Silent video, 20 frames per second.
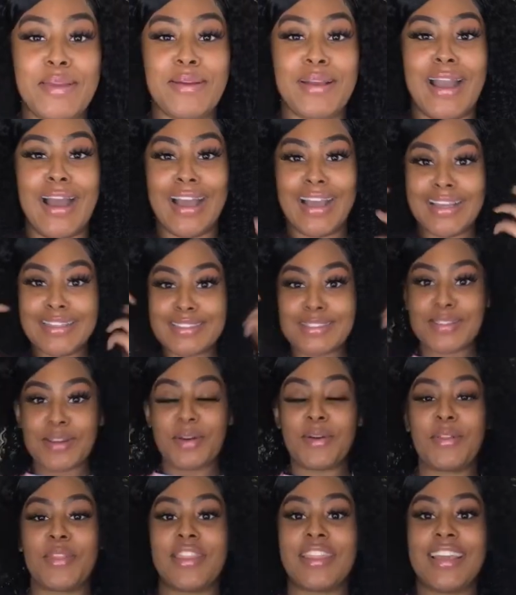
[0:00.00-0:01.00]
you guys,
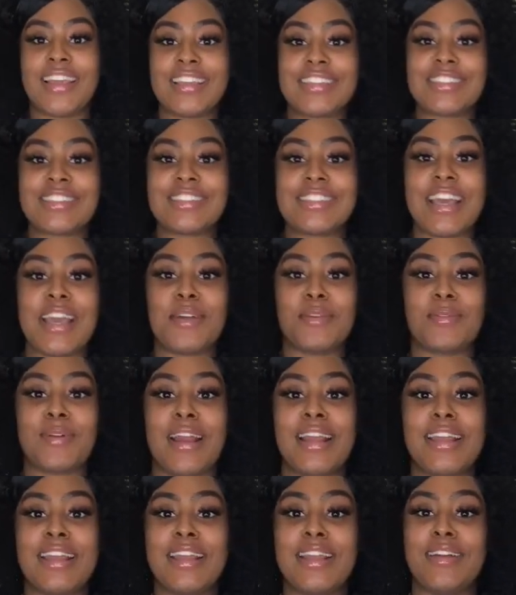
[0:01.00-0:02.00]
so this set
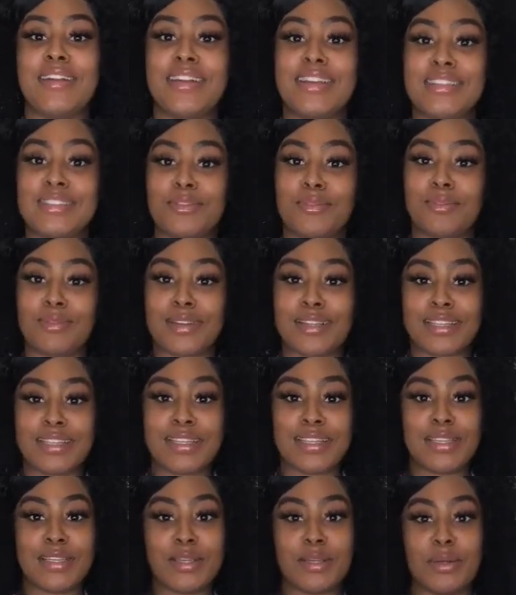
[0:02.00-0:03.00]
right here is really
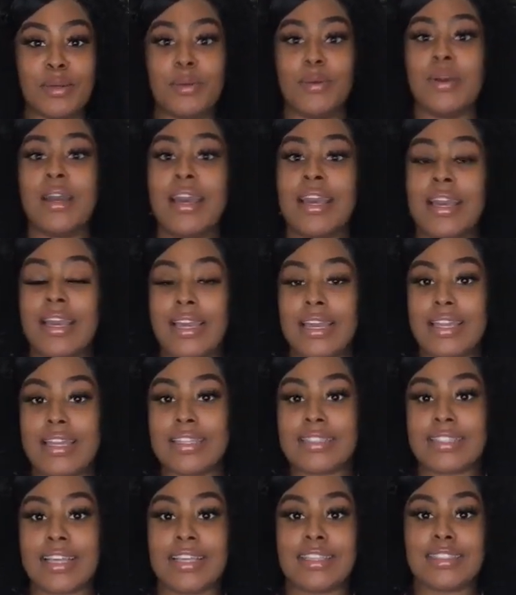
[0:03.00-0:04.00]
cute. It
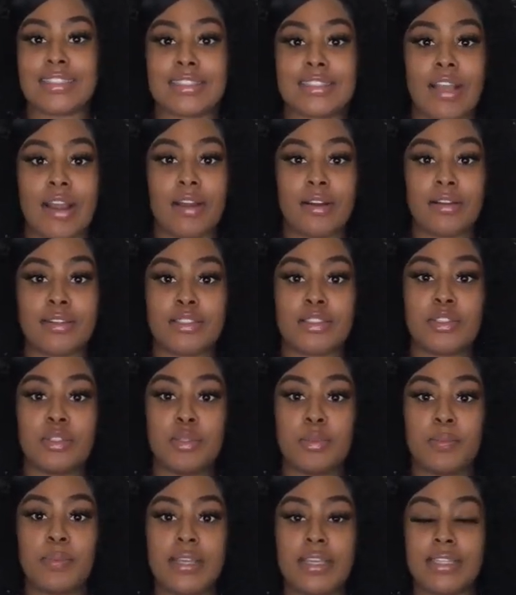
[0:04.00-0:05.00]
is a skirt
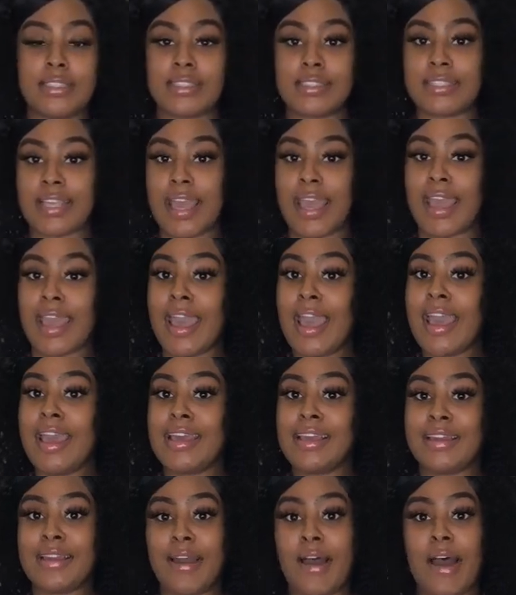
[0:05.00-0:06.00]
two-piece set.
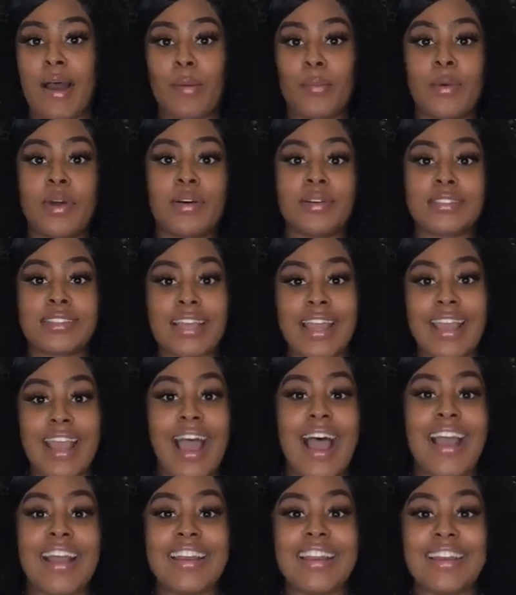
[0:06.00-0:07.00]
Now, I will say
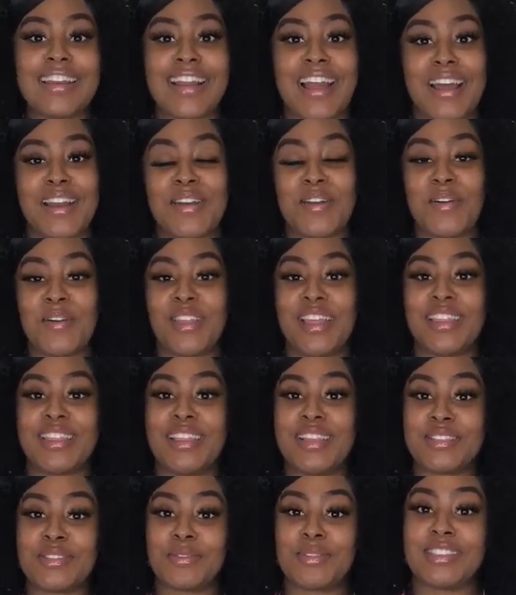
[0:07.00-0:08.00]
I did not know that
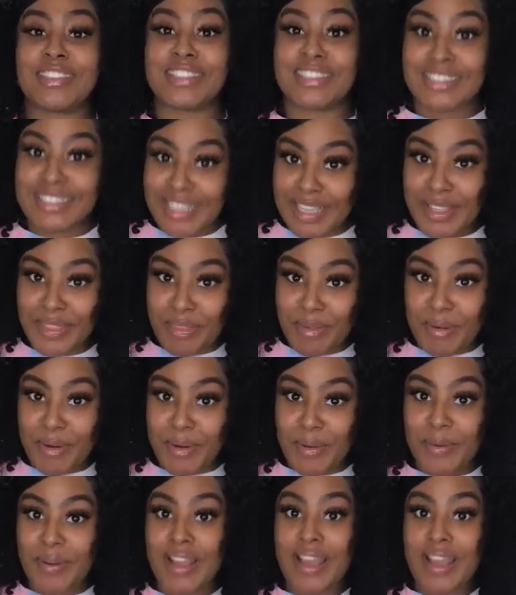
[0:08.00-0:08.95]
this was see-through.